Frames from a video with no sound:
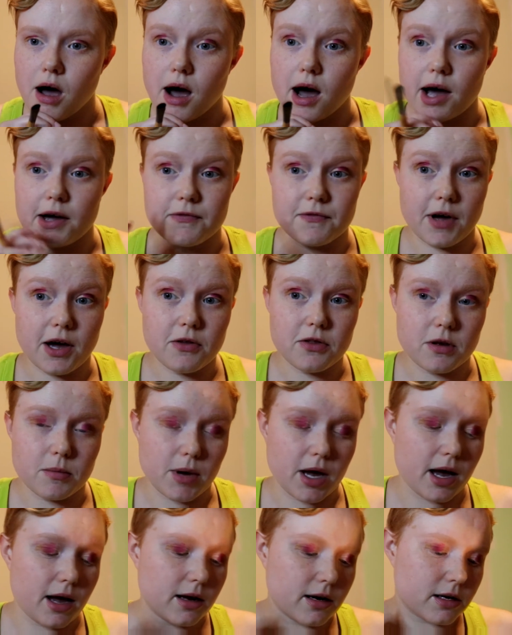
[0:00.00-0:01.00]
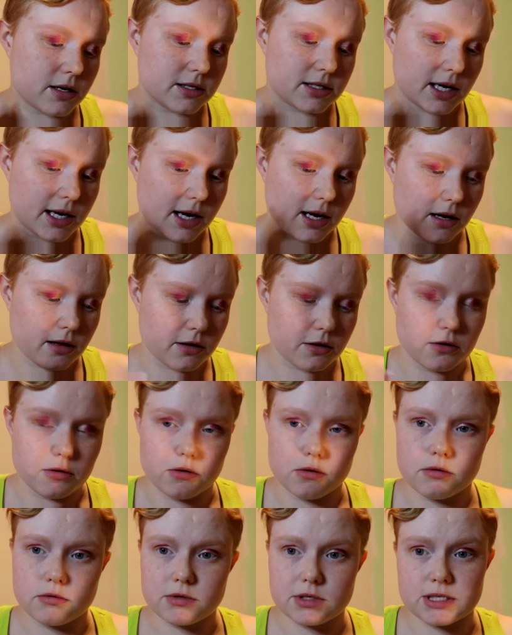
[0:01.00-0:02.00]
I found them at, because they had a
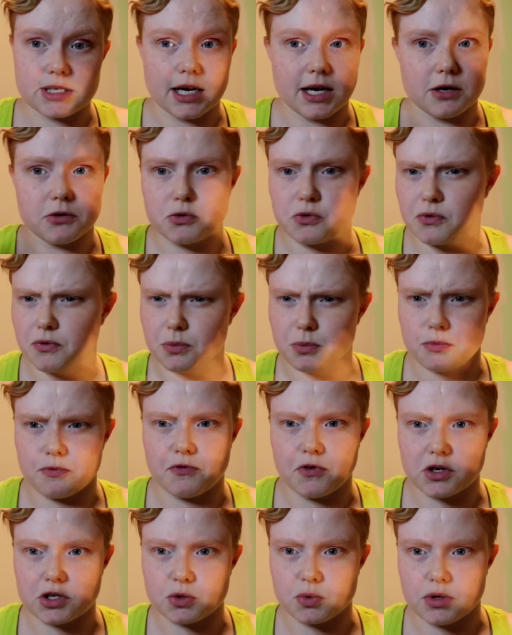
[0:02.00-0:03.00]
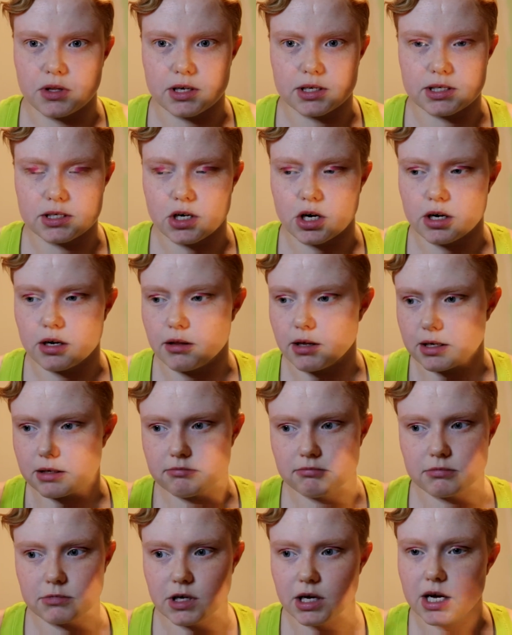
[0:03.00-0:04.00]
little stand. It was first when they started like
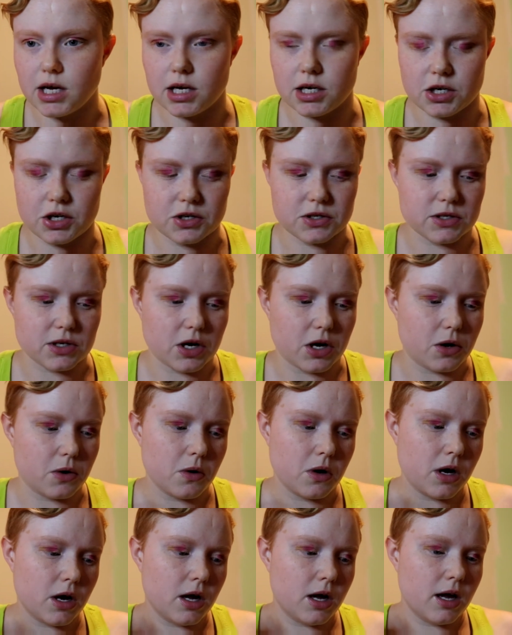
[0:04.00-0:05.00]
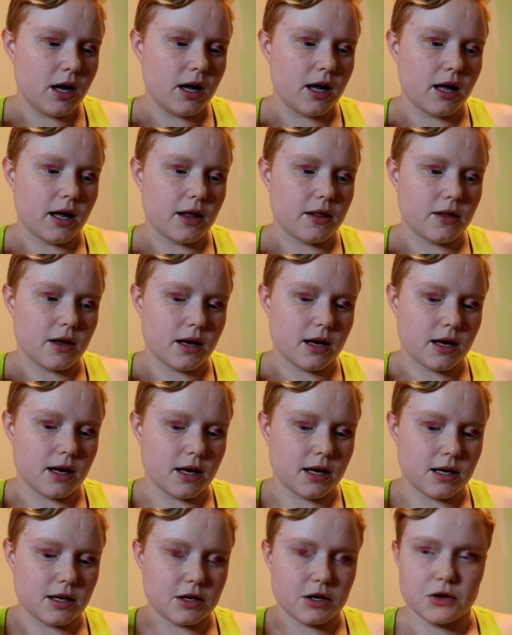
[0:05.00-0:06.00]
10 years ago, and
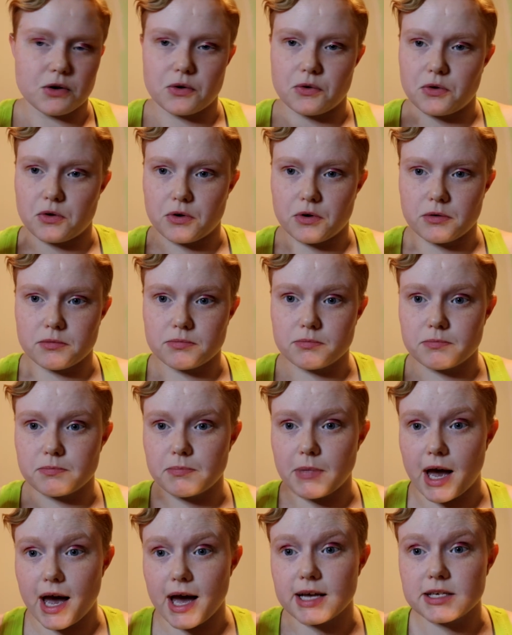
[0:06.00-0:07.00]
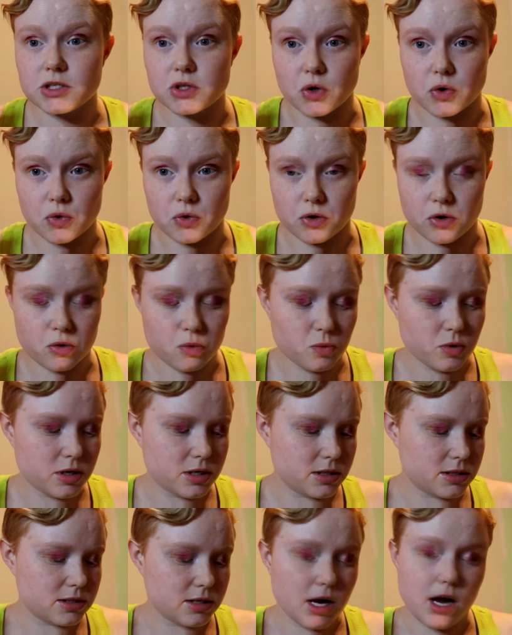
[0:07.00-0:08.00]
then, you know, their past owner
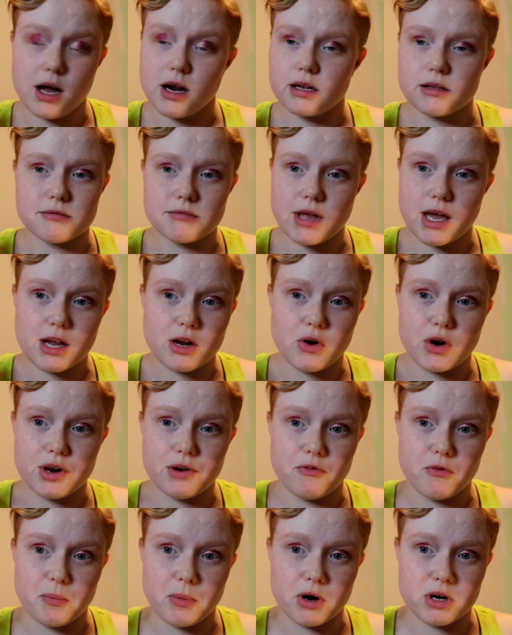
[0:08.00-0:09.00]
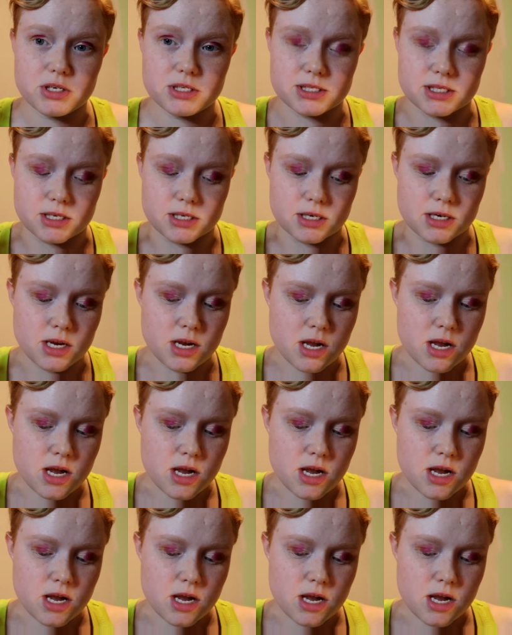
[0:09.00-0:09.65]
was not that great of a person,